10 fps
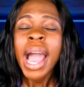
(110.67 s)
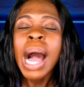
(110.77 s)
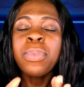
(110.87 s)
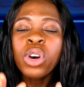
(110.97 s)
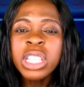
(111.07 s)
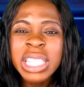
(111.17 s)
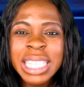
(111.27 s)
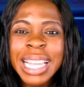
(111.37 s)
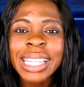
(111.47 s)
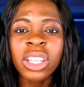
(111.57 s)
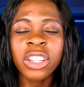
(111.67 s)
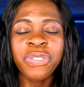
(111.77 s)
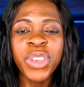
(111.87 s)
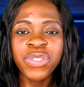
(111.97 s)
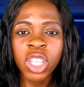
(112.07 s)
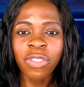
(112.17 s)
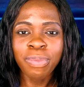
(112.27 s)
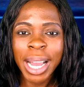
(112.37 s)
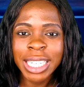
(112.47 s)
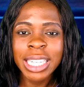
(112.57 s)
I'm going to start on the 5th of
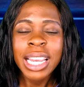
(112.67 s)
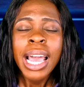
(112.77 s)
March.